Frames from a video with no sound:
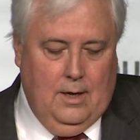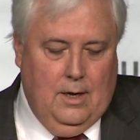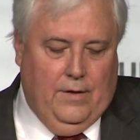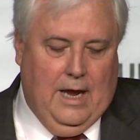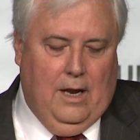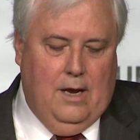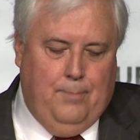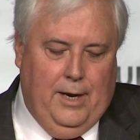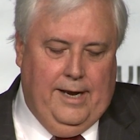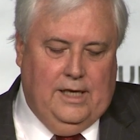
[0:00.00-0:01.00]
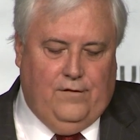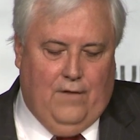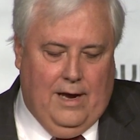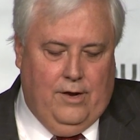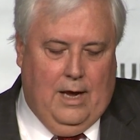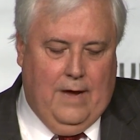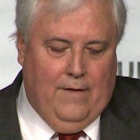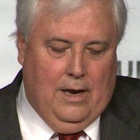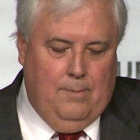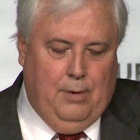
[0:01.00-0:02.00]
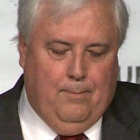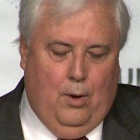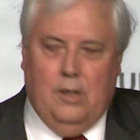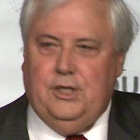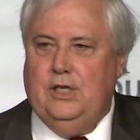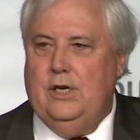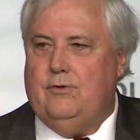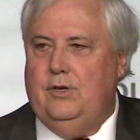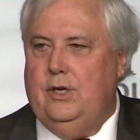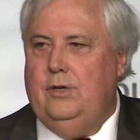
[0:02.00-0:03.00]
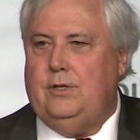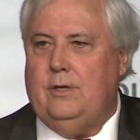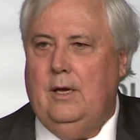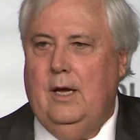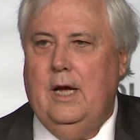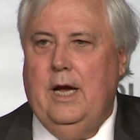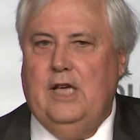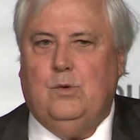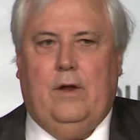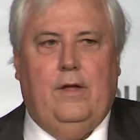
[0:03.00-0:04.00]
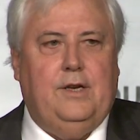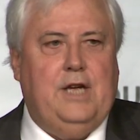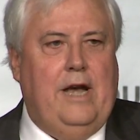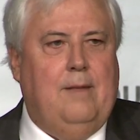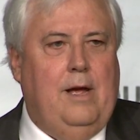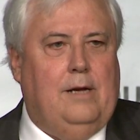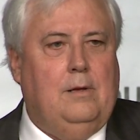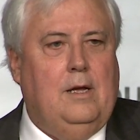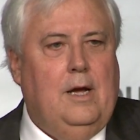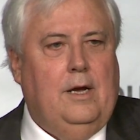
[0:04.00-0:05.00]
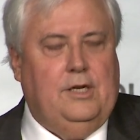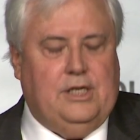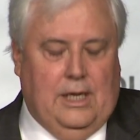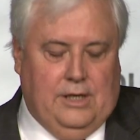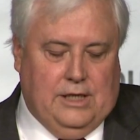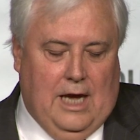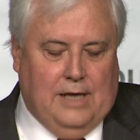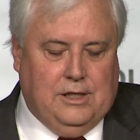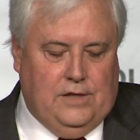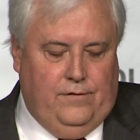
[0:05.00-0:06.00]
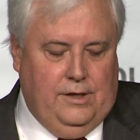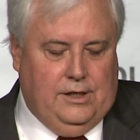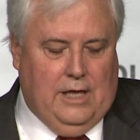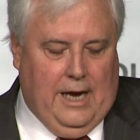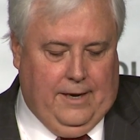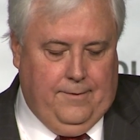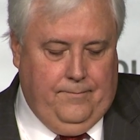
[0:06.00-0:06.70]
The LNP and its failure to have LNP policies introduced is one of the tantamount disasters for this state.